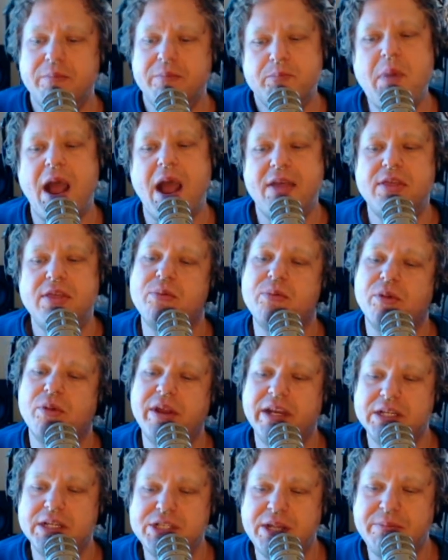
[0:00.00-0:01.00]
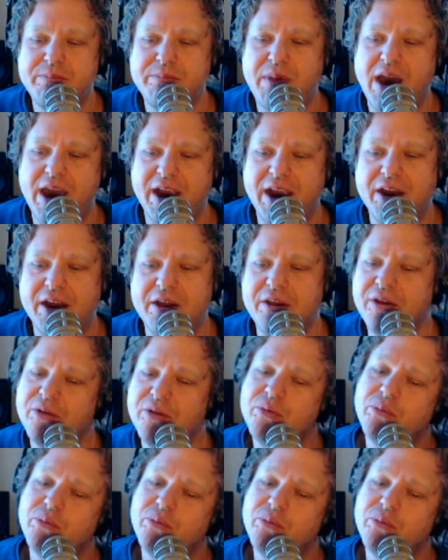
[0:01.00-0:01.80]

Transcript: by the British Empire,